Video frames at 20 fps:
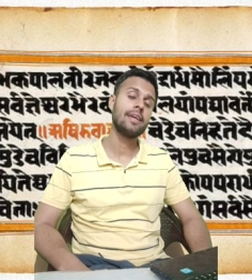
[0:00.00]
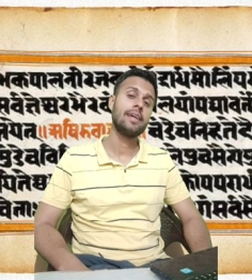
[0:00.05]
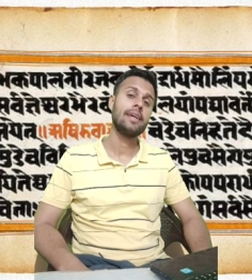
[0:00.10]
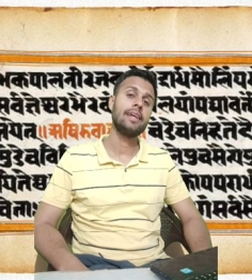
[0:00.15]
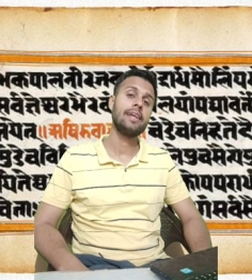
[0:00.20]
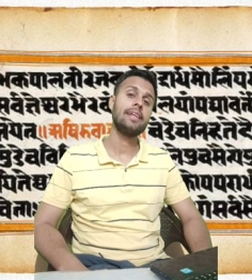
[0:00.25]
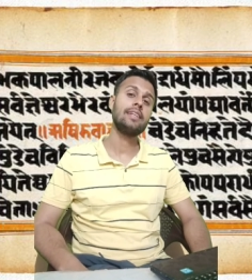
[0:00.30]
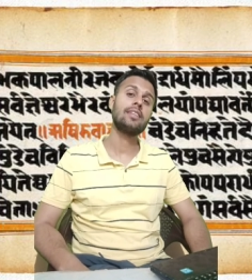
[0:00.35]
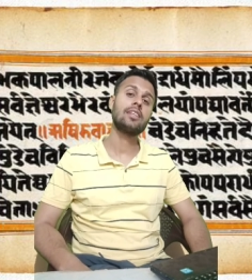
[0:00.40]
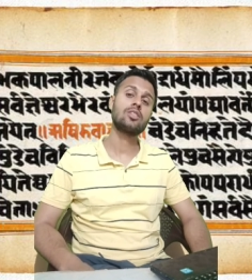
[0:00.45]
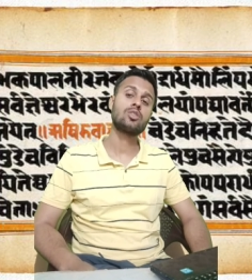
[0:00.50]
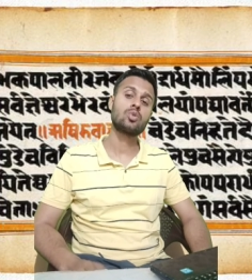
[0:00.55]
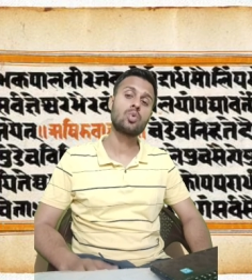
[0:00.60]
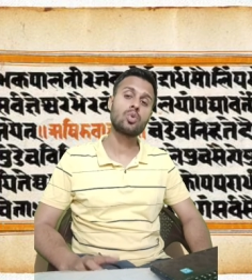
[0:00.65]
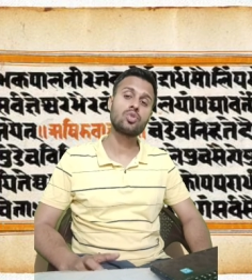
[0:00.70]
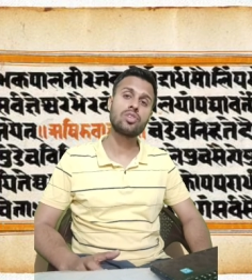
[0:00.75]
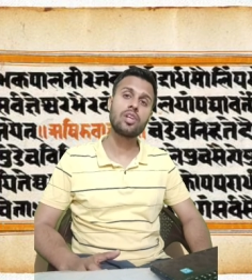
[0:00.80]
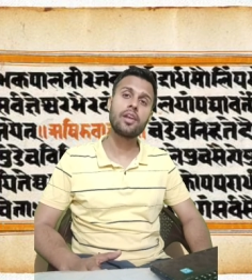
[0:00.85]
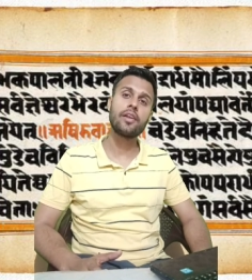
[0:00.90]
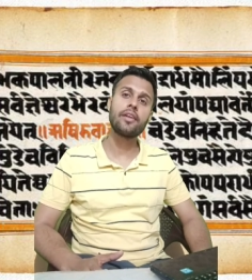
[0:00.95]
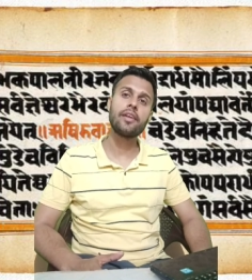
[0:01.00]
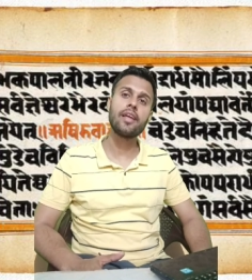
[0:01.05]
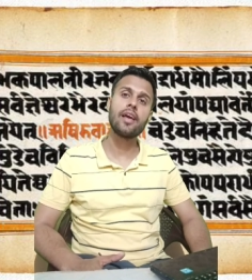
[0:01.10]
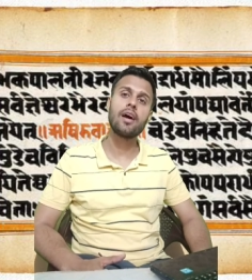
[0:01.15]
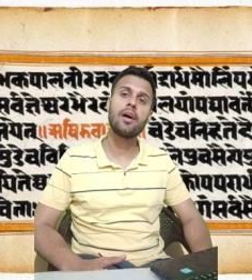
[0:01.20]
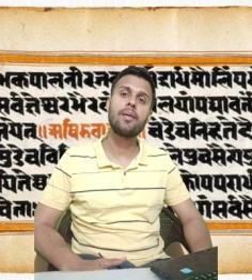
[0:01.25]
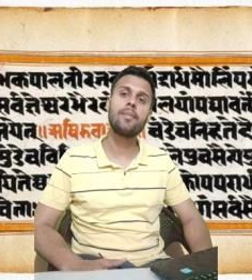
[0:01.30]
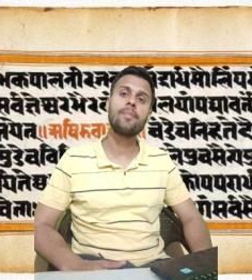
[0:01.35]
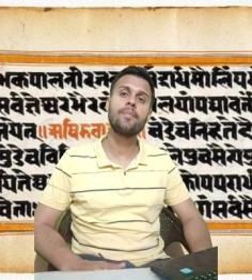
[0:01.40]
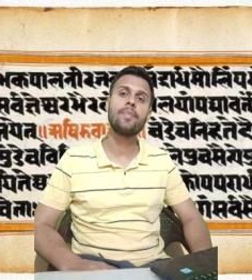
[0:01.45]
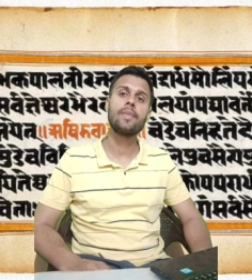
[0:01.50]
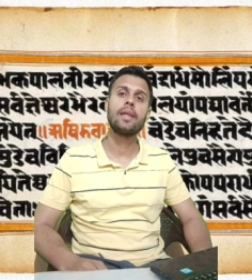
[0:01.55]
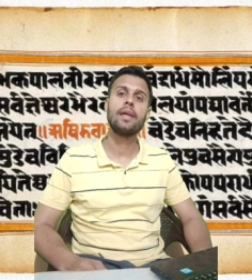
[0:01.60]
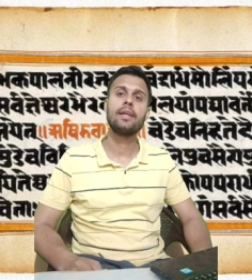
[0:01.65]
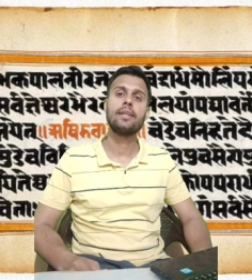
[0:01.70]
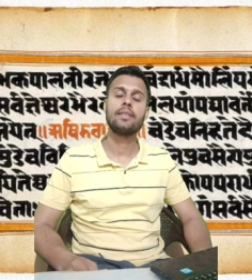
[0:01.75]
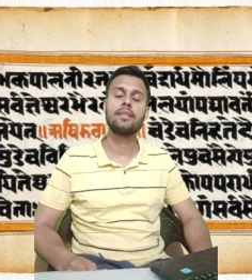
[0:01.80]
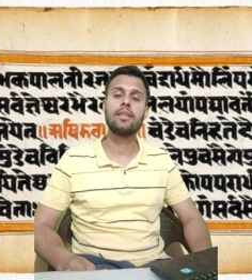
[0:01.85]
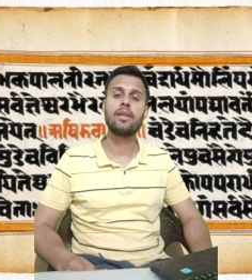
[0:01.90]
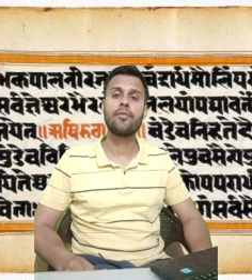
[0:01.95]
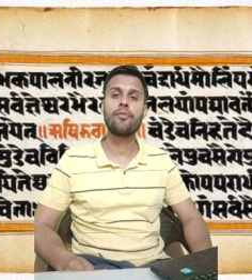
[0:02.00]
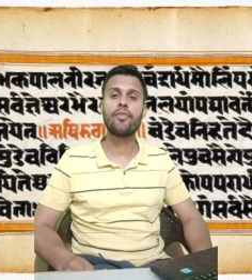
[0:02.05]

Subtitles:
Shravasti is mentioned again and again.